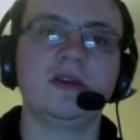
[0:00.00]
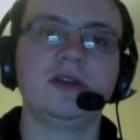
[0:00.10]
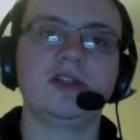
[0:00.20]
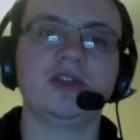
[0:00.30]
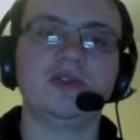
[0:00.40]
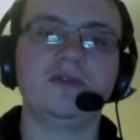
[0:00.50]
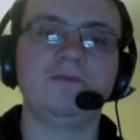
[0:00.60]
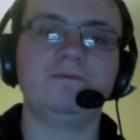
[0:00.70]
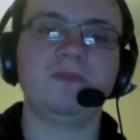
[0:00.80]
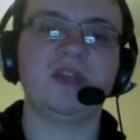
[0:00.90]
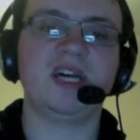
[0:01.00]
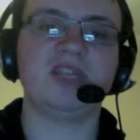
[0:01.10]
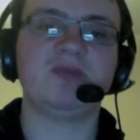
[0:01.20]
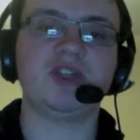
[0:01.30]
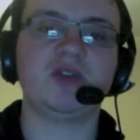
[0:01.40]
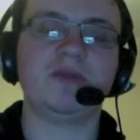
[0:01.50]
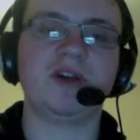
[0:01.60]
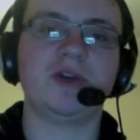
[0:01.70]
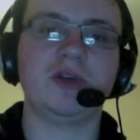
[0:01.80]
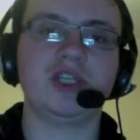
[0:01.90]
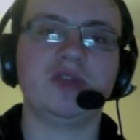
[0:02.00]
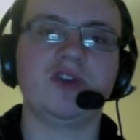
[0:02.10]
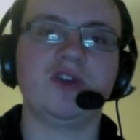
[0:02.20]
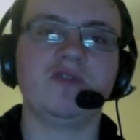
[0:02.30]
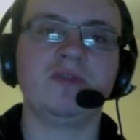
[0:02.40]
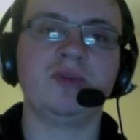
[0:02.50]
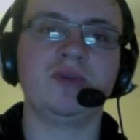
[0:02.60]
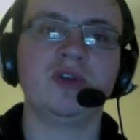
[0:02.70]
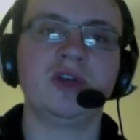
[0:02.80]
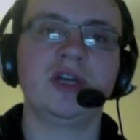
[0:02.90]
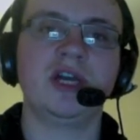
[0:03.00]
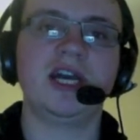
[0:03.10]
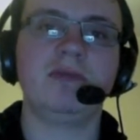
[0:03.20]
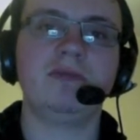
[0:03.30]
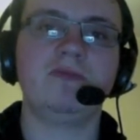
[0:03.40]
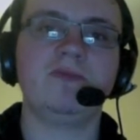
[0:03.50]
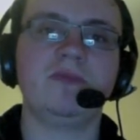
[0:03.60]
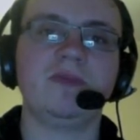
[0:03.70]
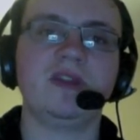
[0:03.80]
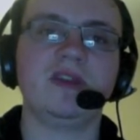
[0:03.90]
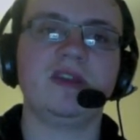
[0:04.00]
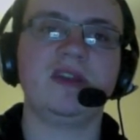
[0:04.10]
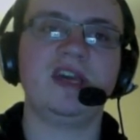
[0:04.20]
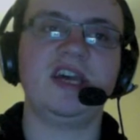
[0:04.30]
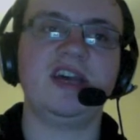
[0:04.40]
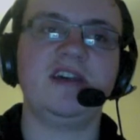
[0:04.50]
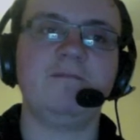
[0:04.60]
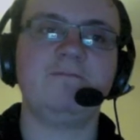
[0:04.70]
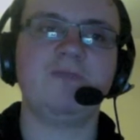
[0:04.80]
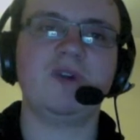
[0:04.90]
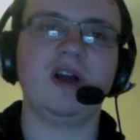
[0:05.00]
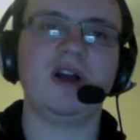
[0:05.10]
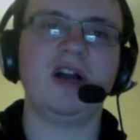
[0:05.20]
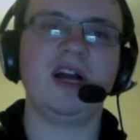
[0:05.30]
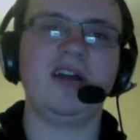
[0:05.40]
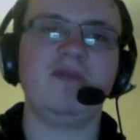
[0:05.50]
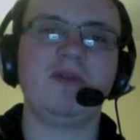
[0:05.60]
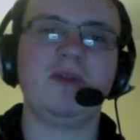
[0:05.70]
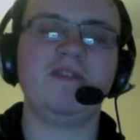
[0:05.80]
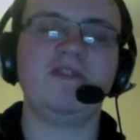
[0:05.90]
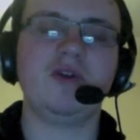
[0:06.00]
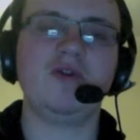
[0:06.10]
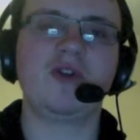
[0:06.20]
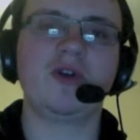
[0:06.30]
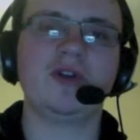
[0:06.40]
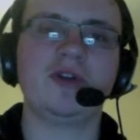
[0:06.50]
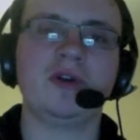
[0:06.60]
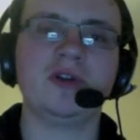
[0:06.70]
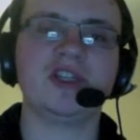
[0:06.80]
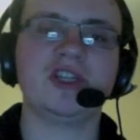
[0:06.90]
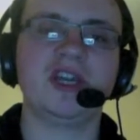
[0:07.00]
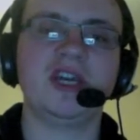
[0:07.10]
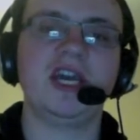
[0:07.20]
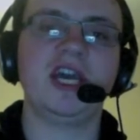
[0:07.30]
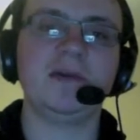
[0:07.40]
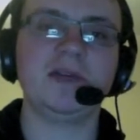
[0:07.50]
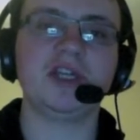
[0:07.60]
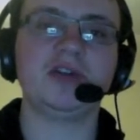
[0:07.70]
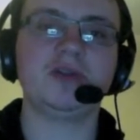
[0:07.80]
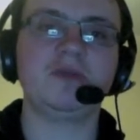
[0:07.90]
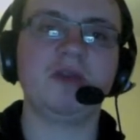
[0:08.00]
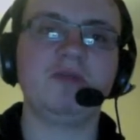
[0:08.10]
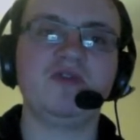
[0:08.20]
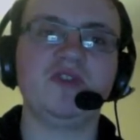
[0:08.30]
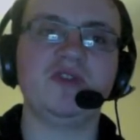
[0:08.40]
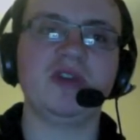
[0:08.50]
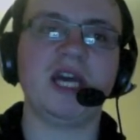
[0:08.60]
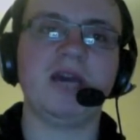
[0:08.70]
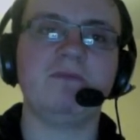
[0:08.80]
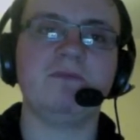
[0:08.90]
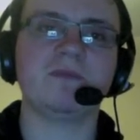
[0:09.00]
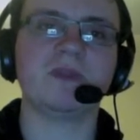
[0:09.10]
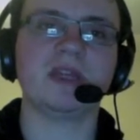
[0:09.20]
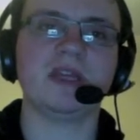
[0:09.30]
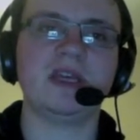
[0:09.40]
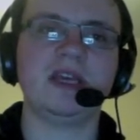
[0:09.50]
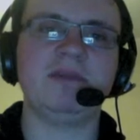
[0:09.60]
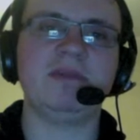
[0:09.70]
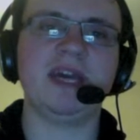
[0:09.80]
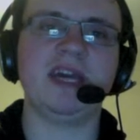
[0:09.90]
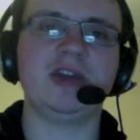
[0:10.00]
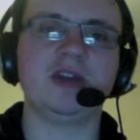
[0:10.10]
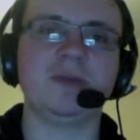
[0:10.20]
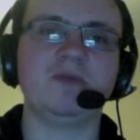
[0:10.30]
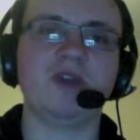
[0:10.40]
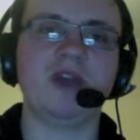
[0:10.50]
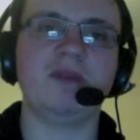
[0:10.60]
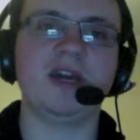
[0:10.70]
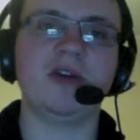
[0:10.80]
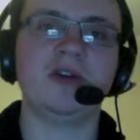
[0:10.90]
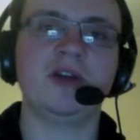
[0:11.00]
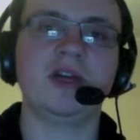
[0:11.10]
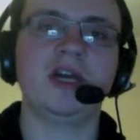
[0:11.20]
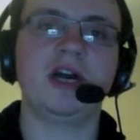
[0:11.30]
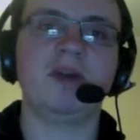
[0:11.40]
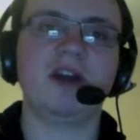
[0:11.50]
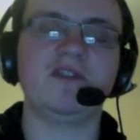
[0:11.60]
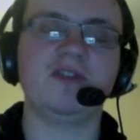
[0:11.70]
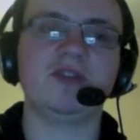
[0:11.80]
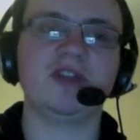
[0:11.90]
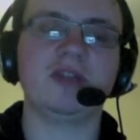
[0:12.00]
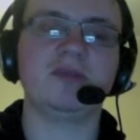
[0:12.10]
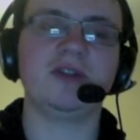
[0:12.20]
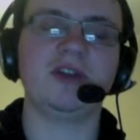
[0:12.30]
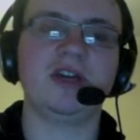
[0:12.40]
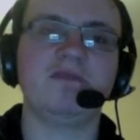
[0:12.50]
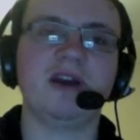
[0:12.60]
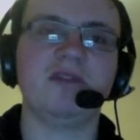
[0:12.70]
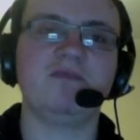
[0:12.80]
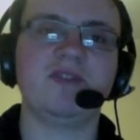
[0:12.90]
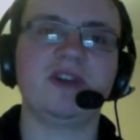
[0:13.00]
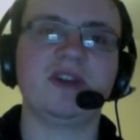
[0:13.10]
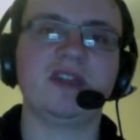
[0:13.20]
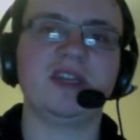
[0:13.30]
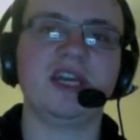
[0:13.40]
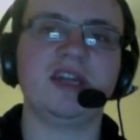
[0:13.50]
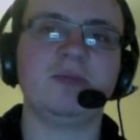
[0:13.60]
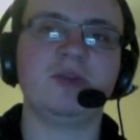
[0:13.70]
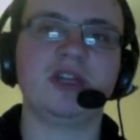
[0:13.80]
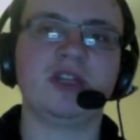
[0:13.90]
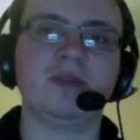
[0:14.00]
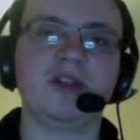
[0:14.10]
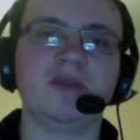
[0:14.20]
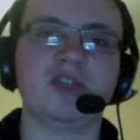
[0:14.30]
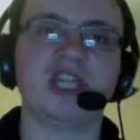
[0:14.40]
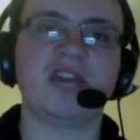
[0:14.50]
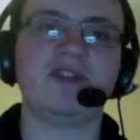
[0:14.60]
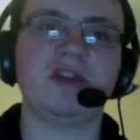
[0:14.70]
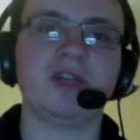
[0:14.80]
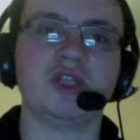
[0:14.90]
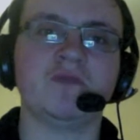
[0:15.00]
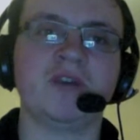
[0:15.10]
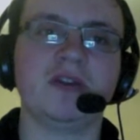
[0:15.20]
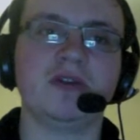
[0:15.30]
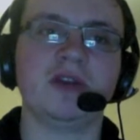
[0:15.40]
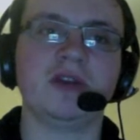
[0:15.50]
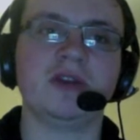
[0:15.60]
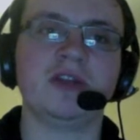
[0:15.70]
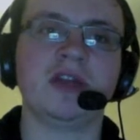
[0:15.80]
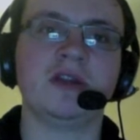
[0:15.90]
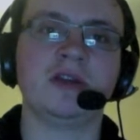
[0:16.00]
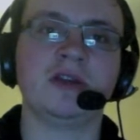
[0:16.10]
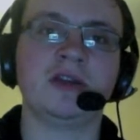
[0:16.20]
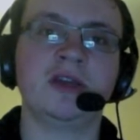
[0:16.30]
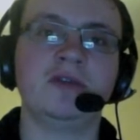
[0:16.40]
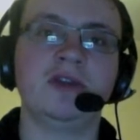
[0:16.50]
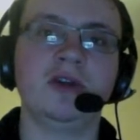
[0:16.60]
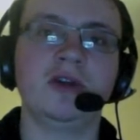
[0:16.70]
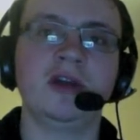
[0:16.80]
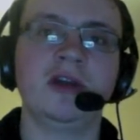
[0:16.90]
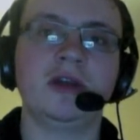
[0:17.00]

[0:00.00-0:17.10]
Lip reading: So, that's basically my thoughts on the Royal Rumble. Well, my overall thoughts, it was a good pay-per-view, but it could have been way better. Apart from the predictability, I'm thinking, yeah, the predictability was definitely a major factor they could have taken into account here.